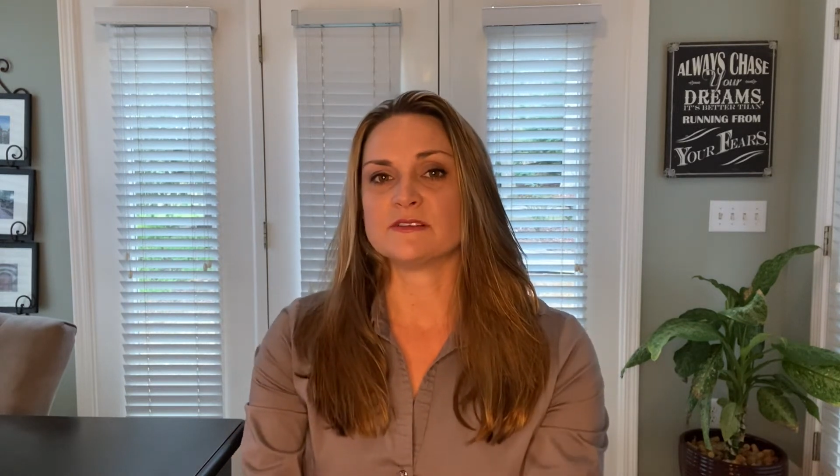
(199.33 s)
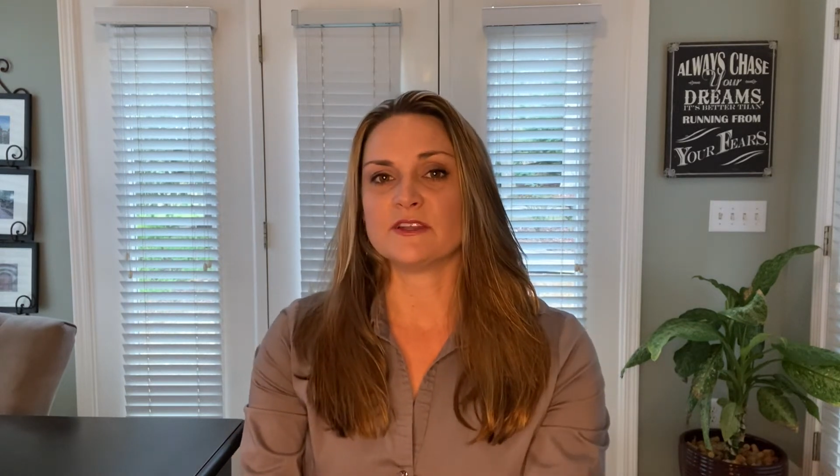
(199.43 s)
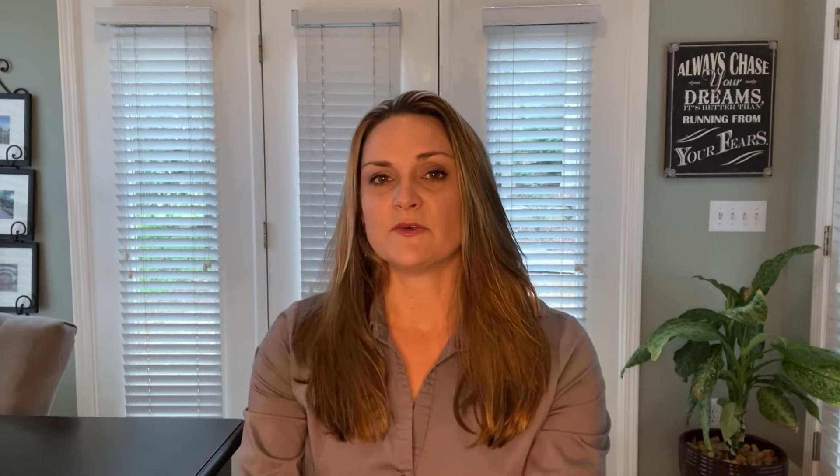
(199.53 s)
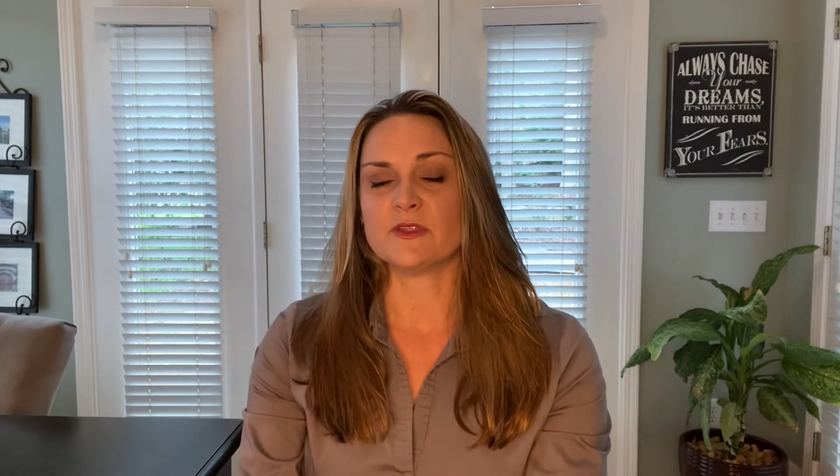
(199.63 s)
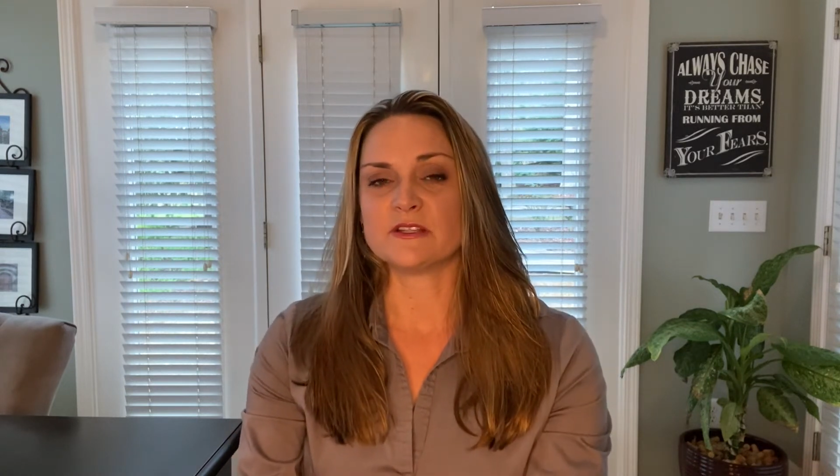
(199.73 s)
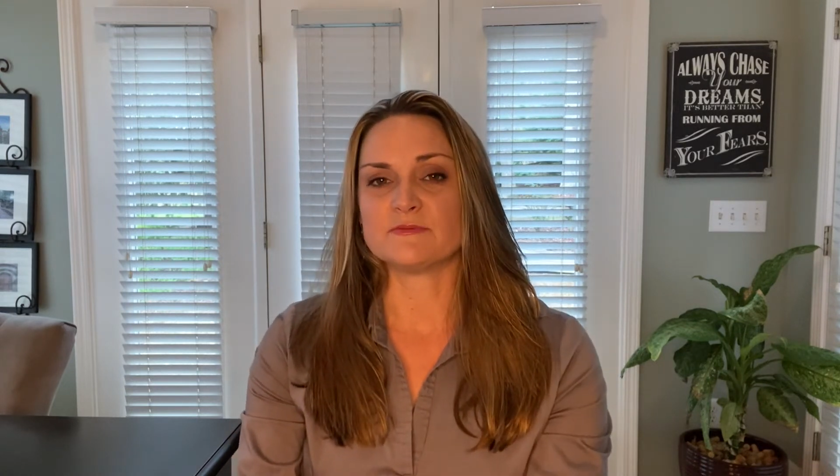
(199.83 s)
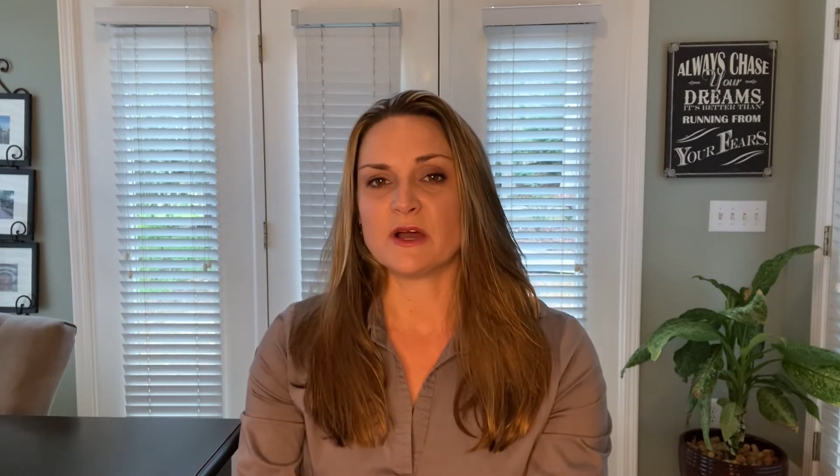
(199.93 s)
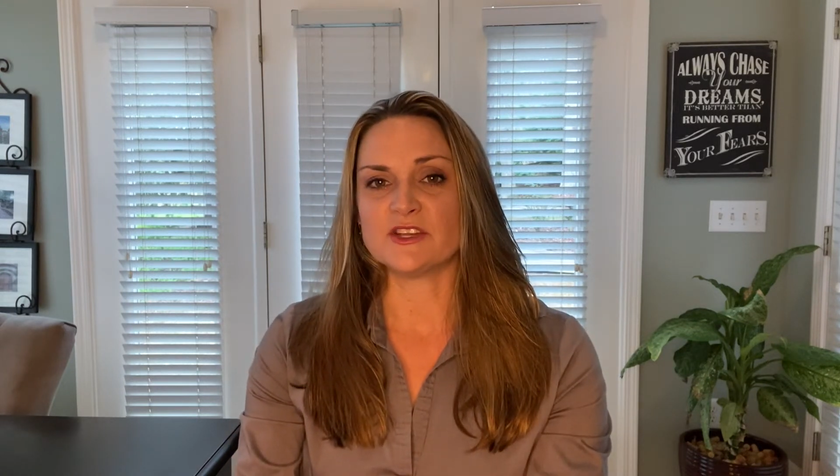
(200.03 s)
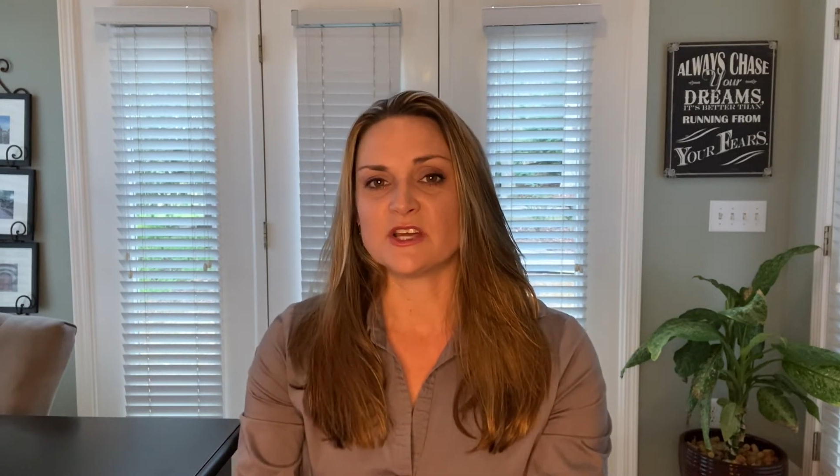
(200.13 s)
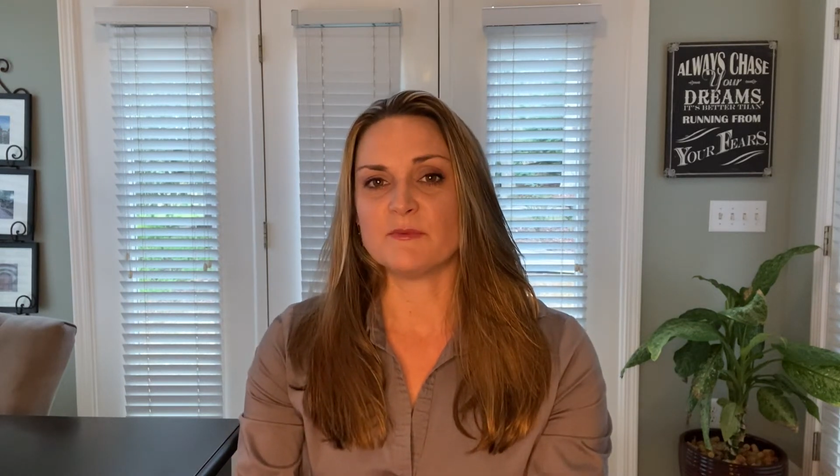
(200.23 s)
it's
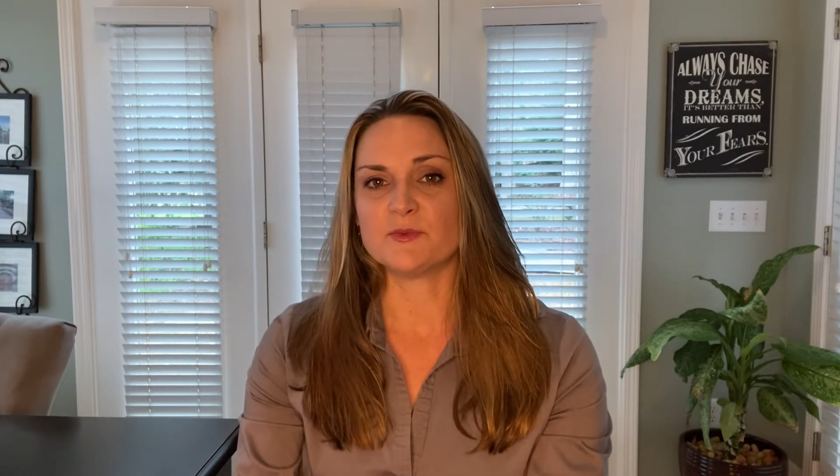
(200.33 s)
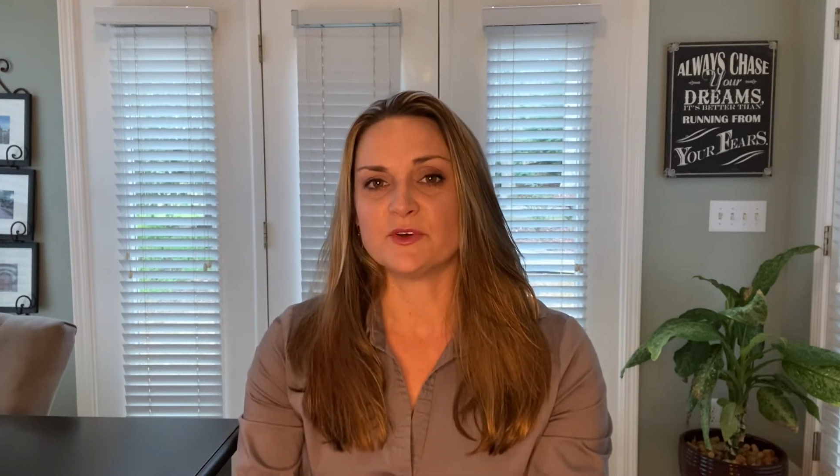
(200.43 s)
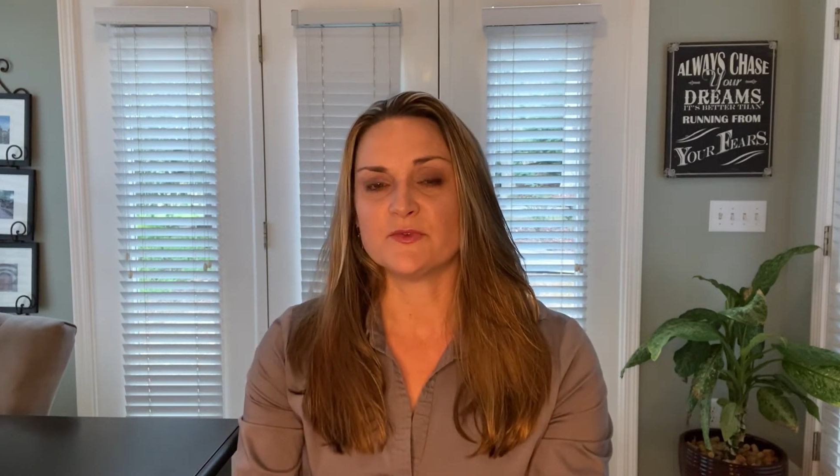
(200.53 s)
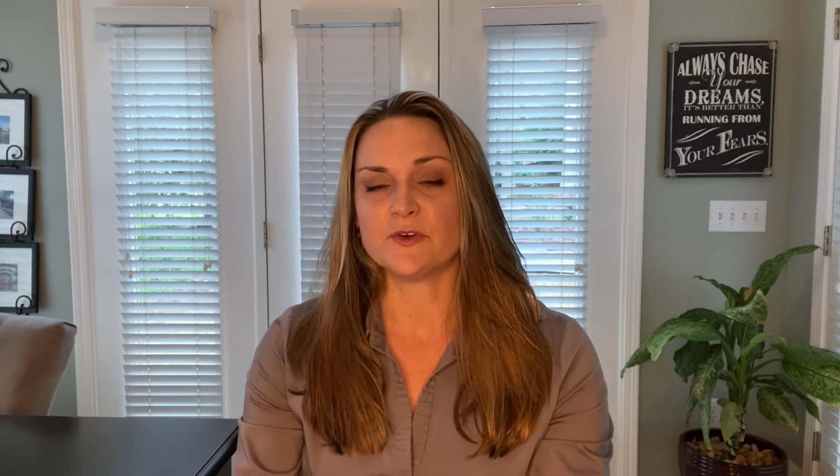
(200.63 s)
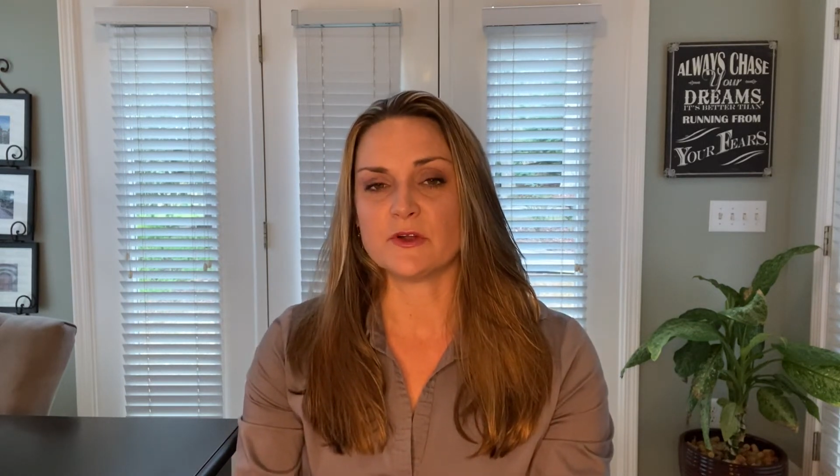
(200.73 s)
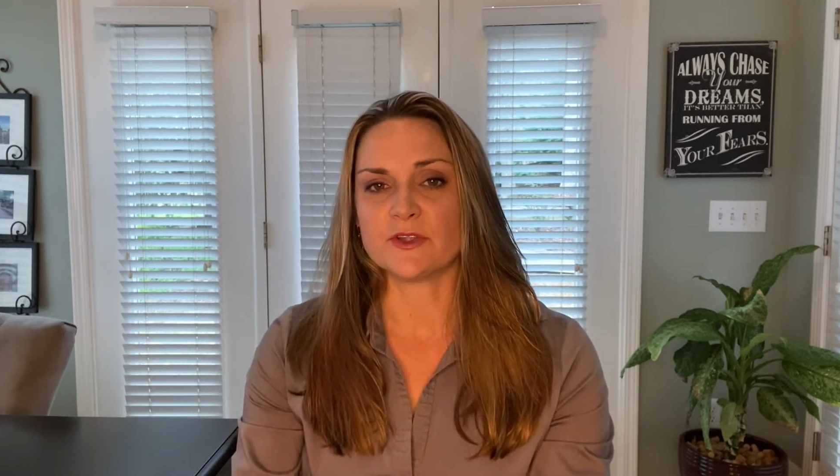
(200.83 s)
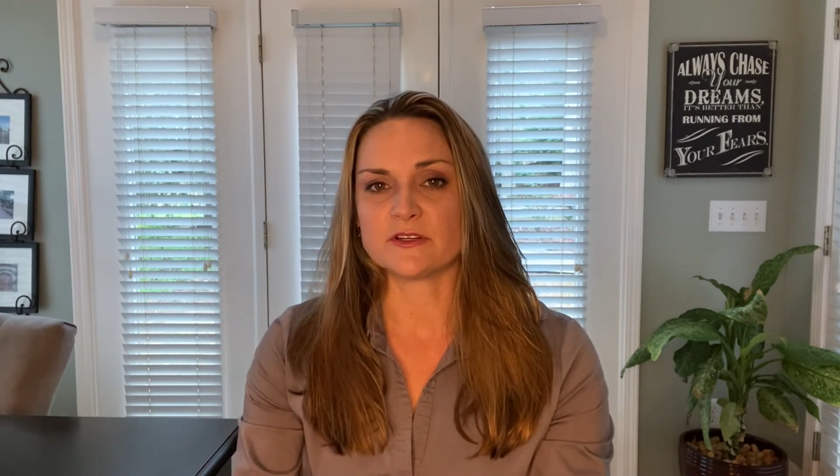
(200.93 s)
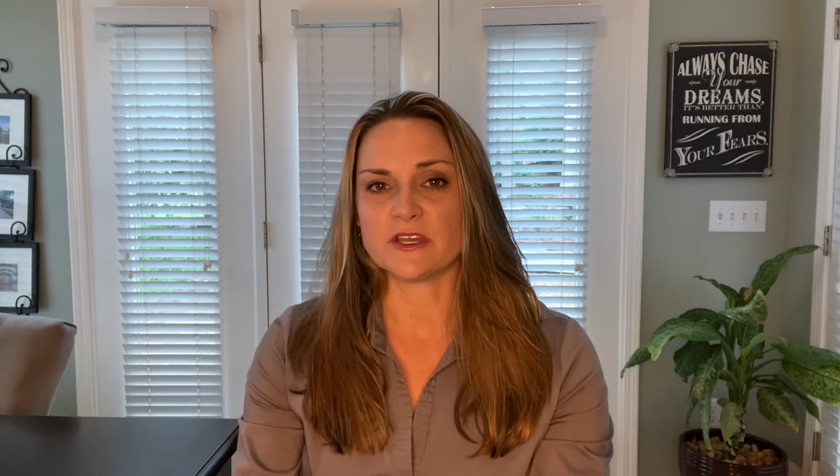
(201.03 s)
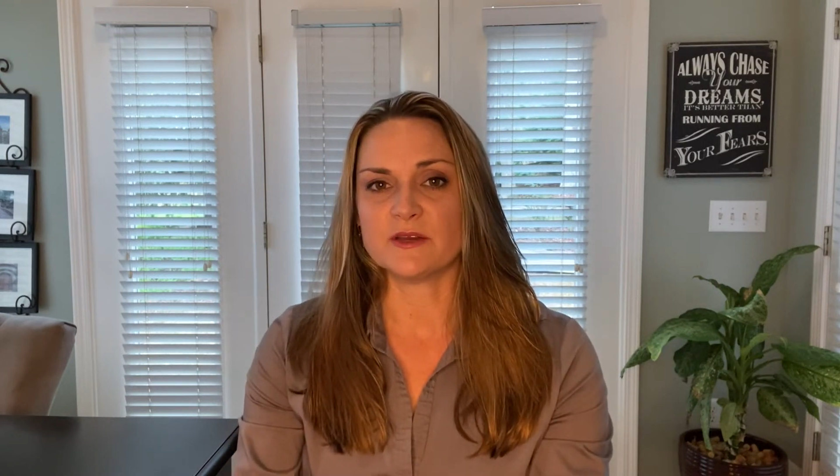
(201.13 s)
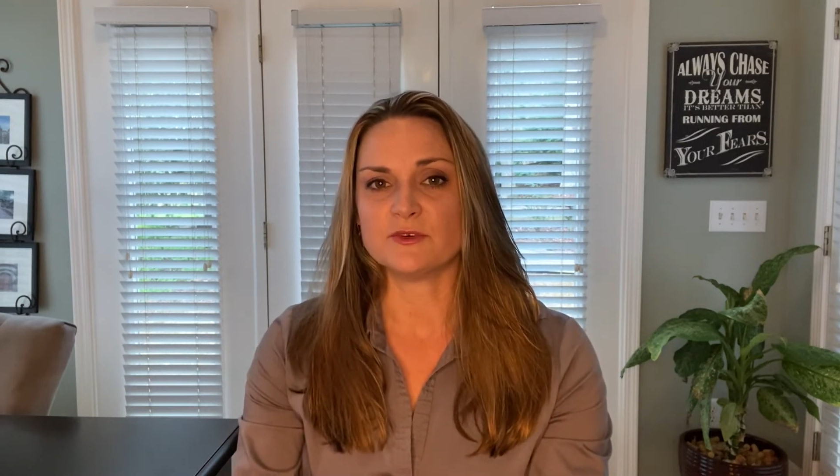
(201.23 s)
my job to put food on their
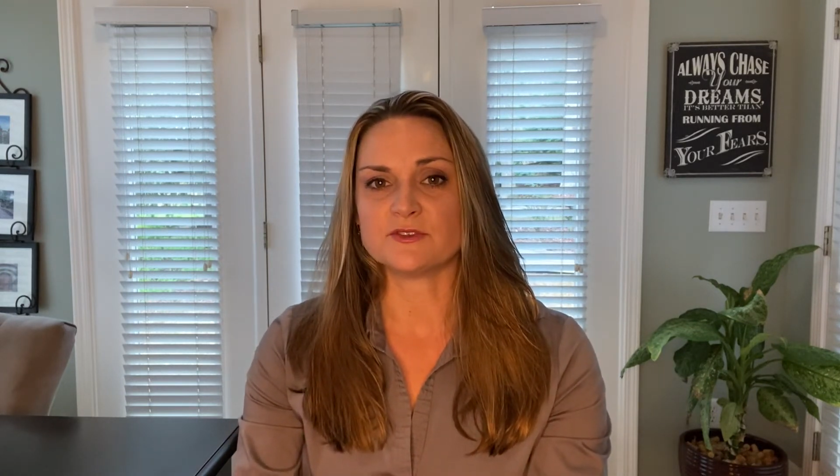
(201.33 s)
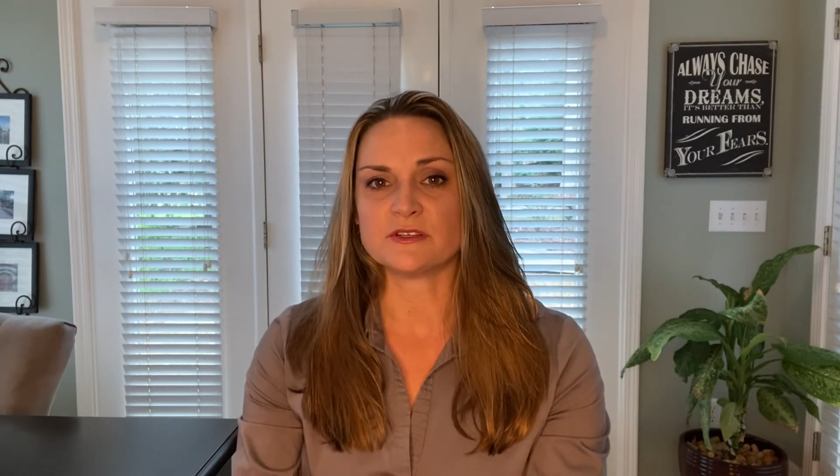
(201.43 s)
tables,